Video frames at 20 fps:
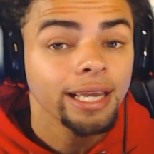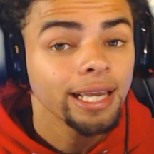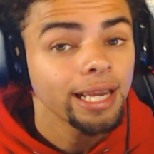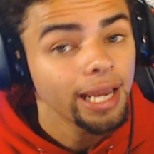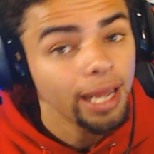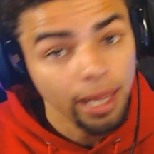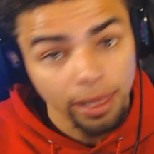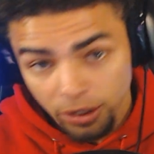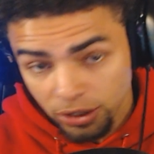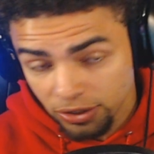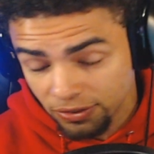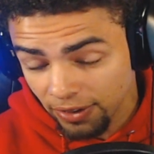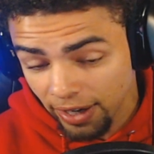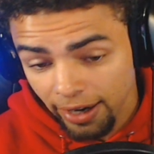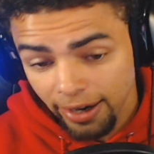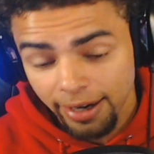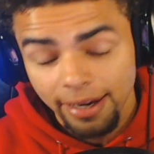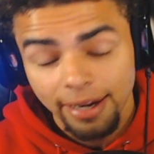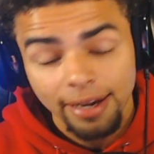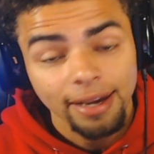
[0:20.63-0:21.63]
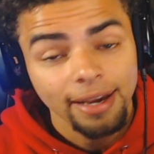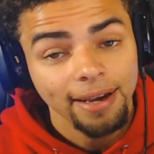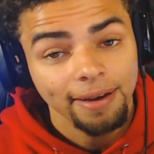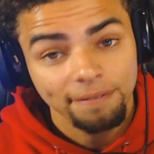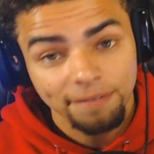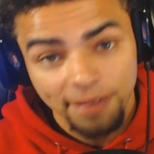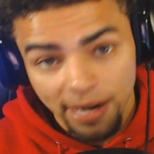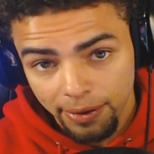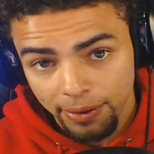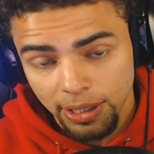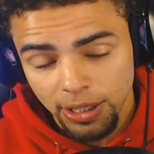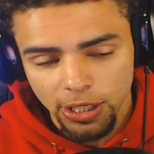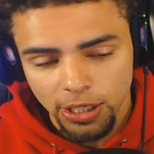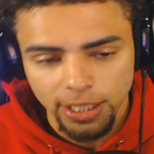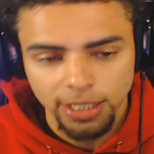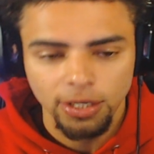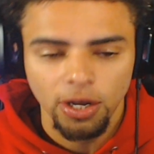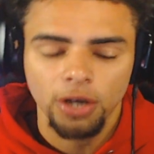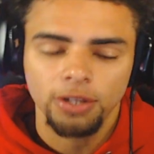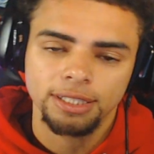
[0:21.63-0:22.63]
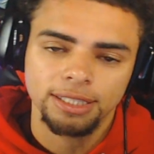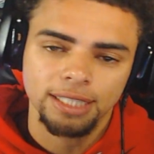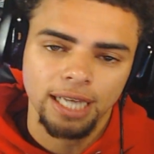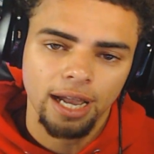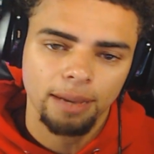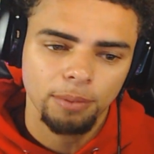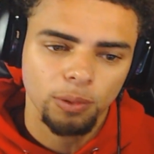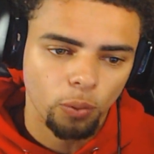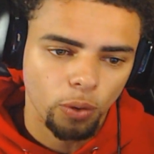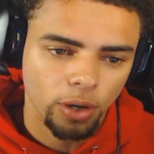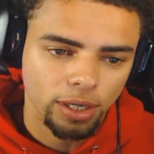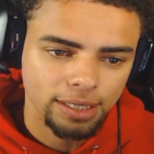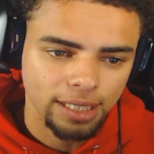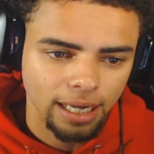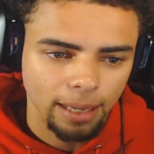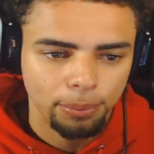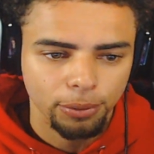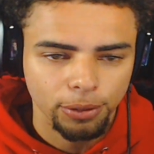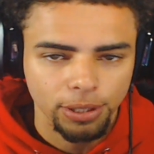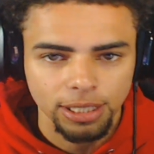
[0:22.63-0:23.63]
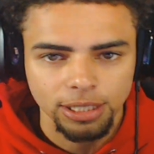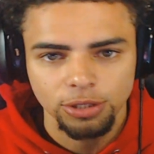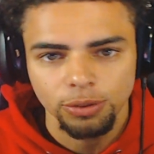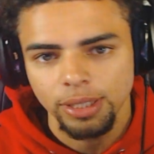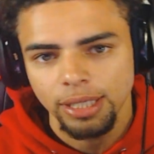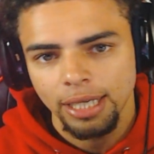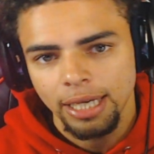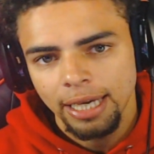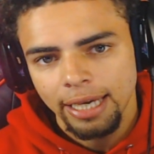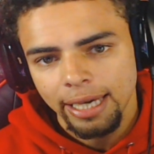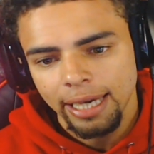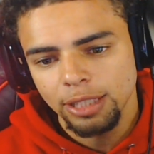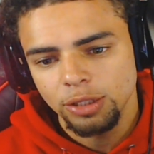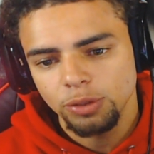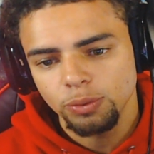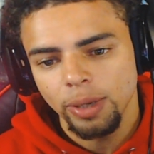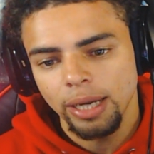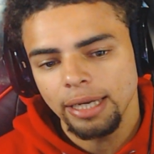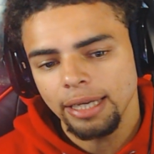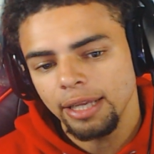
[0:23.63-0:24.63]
It looks very, very good, and all the time and work that I put into it is ready.